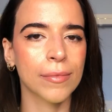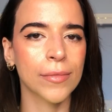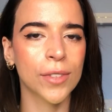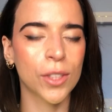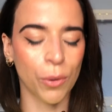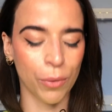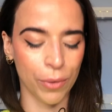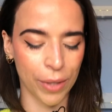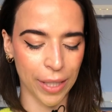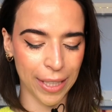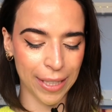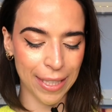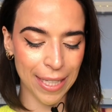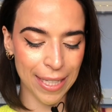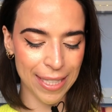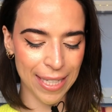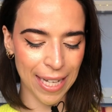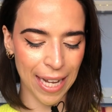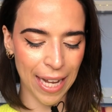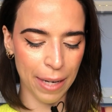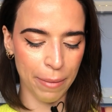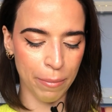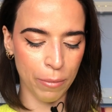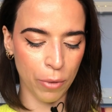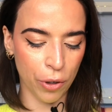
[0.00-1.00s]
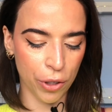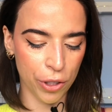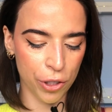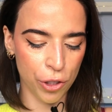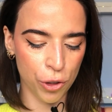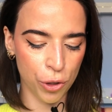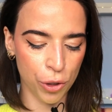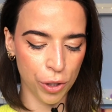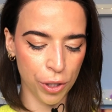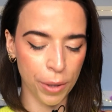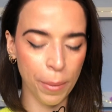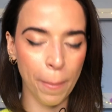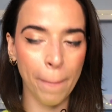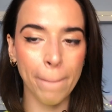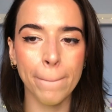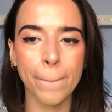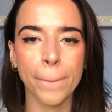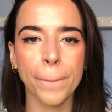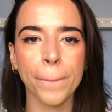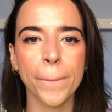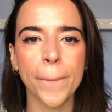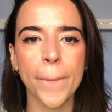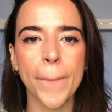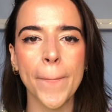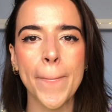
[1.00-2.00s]
So it does add moisture,
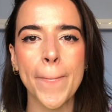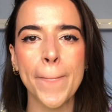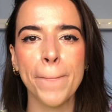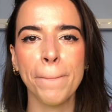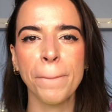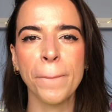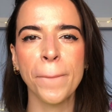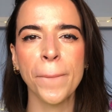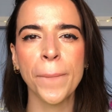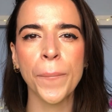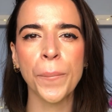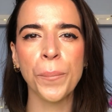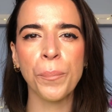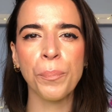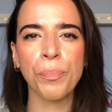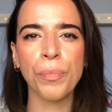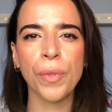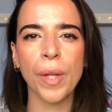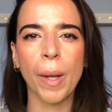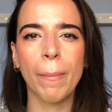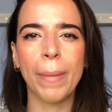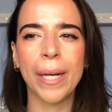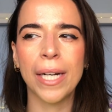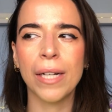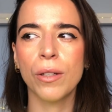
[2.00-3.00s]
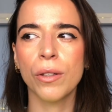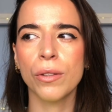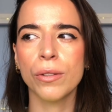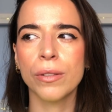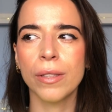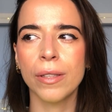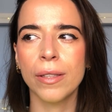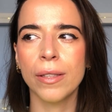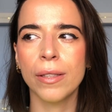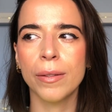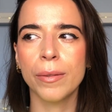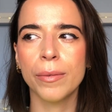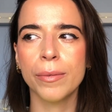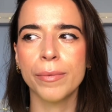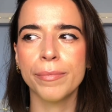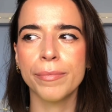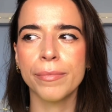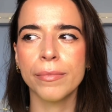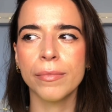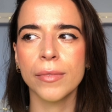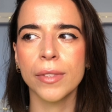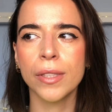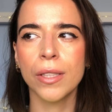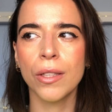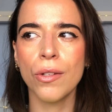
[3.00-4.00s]
but it goes a little
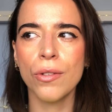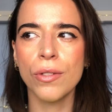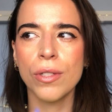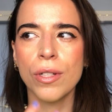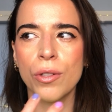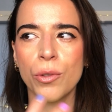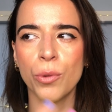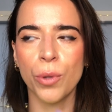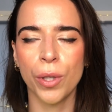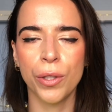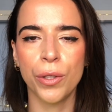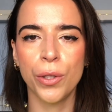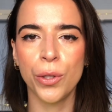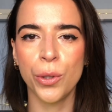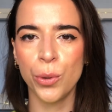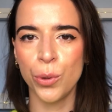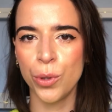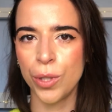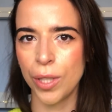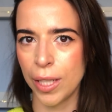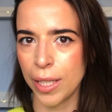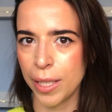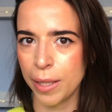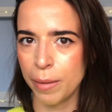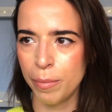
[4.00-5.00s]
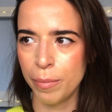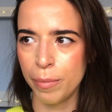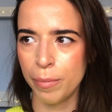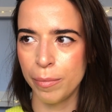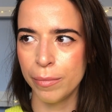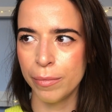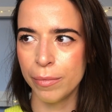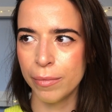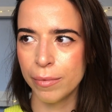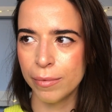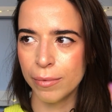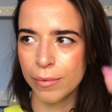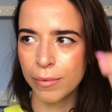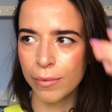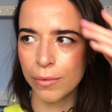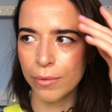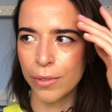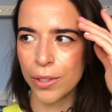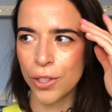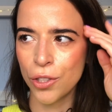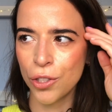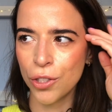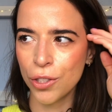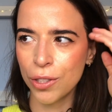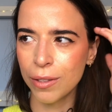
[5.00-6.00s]
closer to a nude lip,
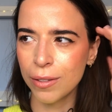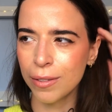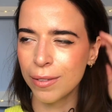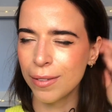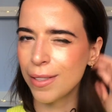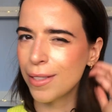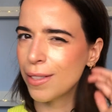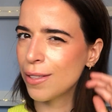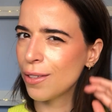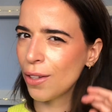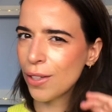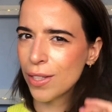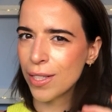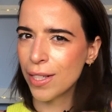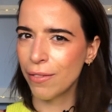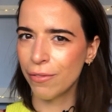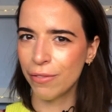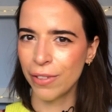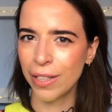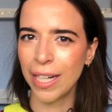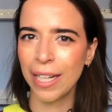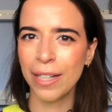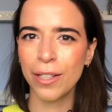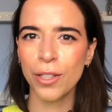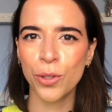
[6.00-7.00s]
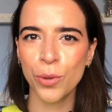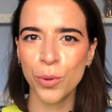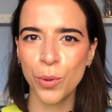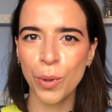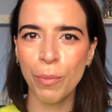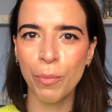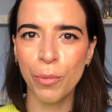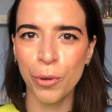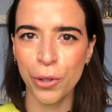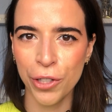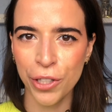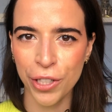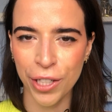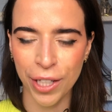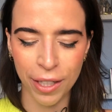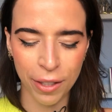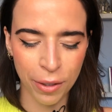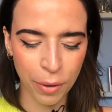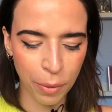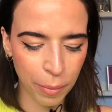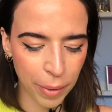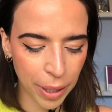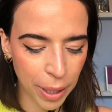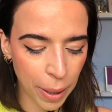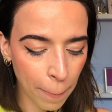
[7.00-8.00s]
which is not something I do appreciate
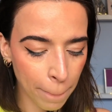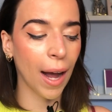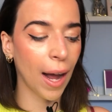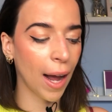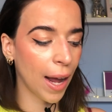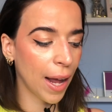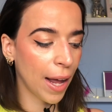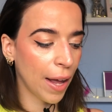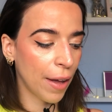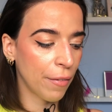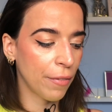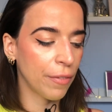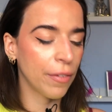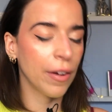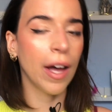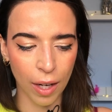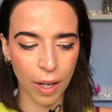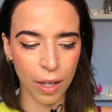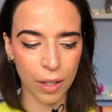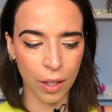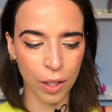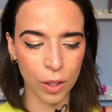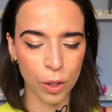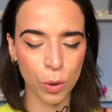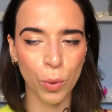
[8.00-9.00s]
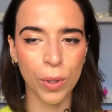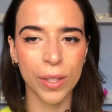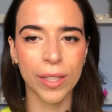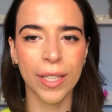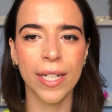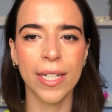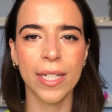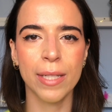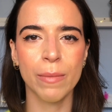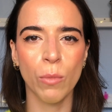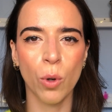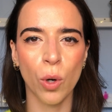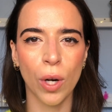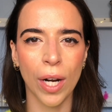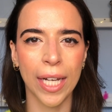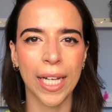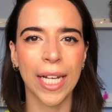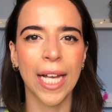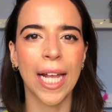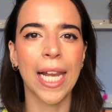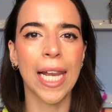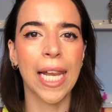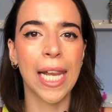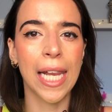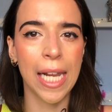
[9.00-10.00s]
on me. I have another one that is more like
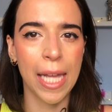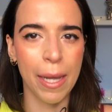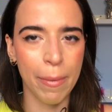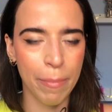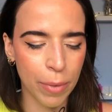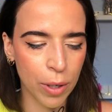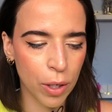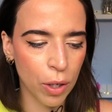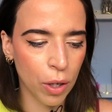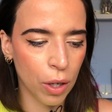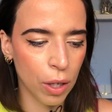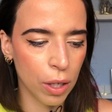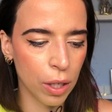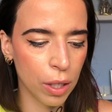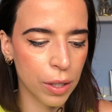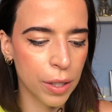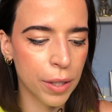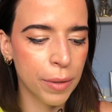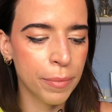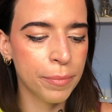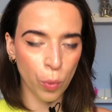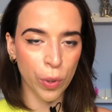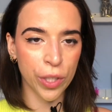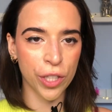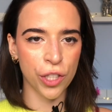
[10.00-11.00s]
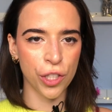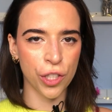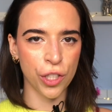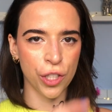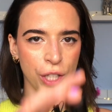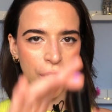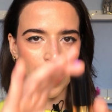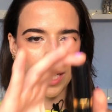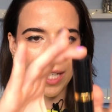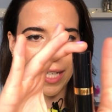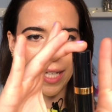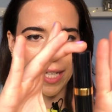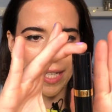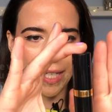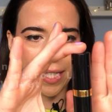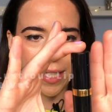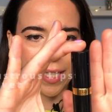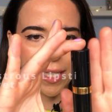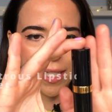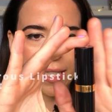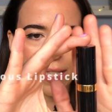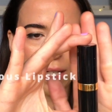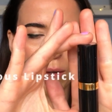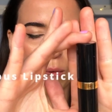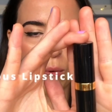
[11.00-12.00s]
a lip color, which
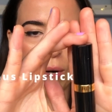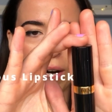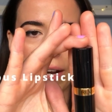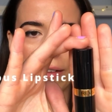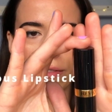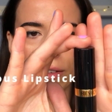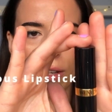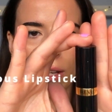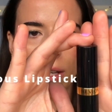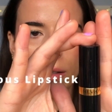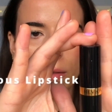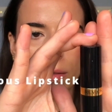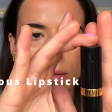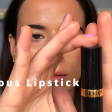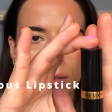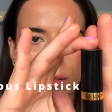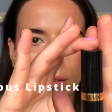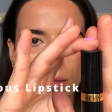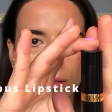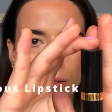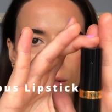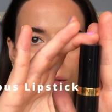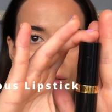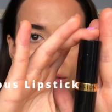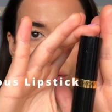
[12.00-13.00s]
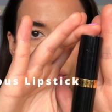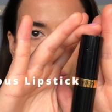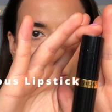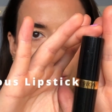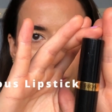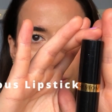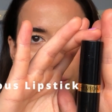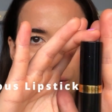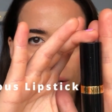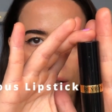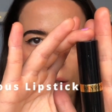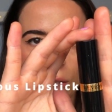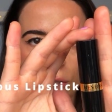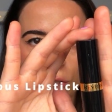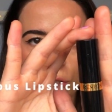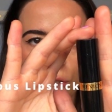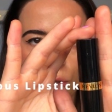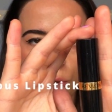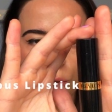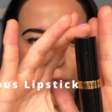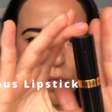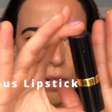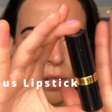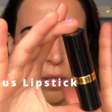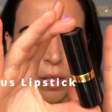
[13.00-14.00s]
is the Revlon Super
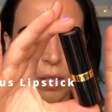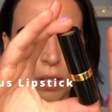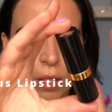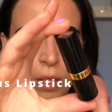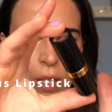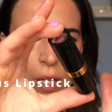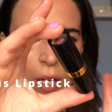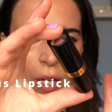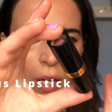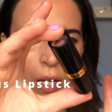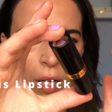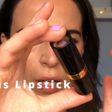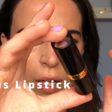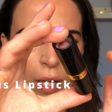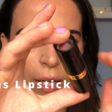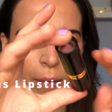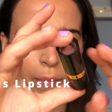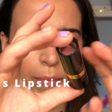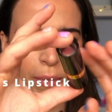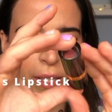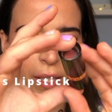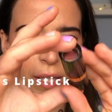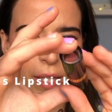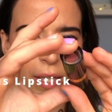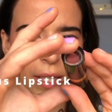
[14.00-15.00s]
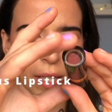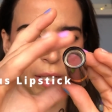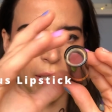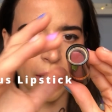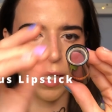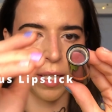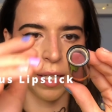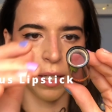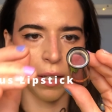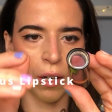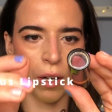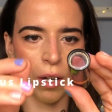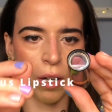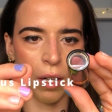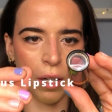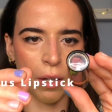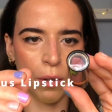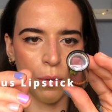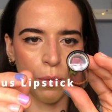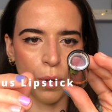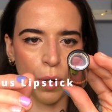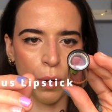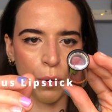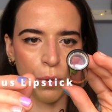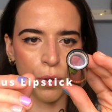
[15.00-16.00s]
Lustrous lipstick in the
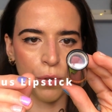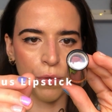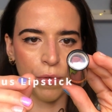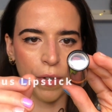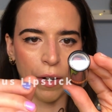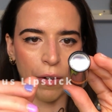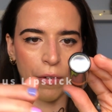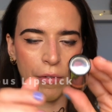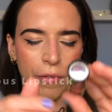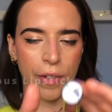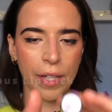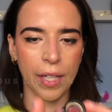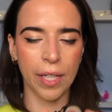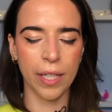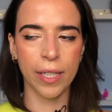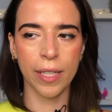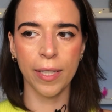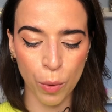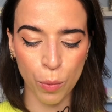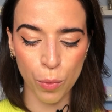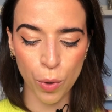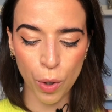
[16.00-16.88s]
color Rose Velvet.